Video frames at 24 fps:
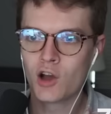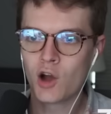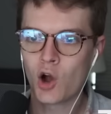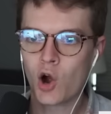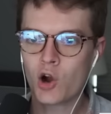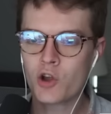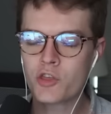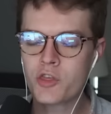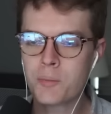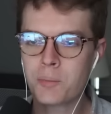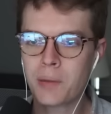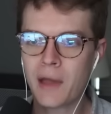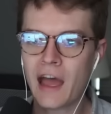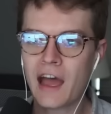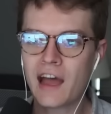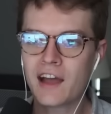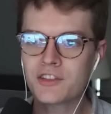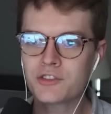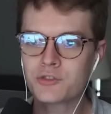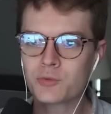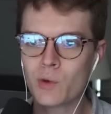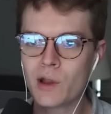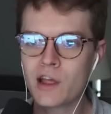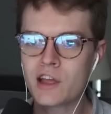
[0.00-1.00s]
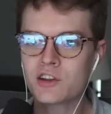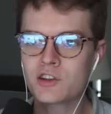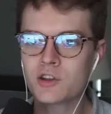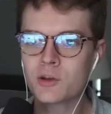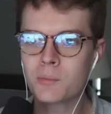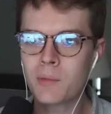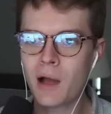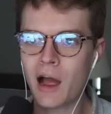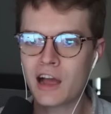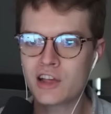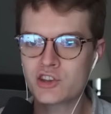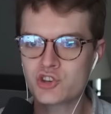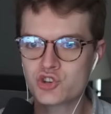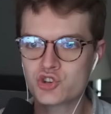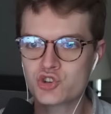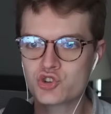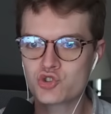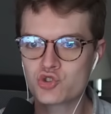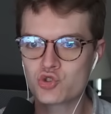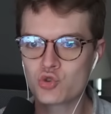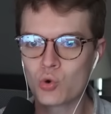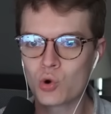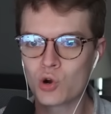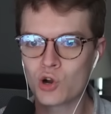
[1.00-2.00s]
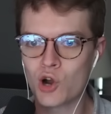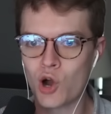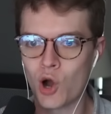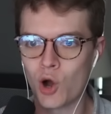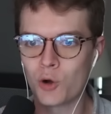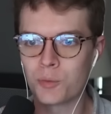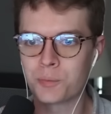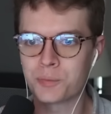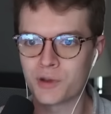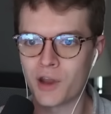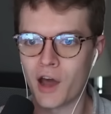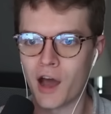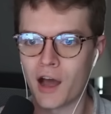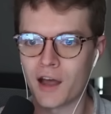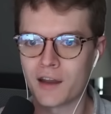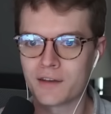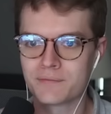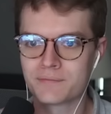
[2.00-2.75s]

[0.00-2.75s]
Are the pads random? I sure hope not.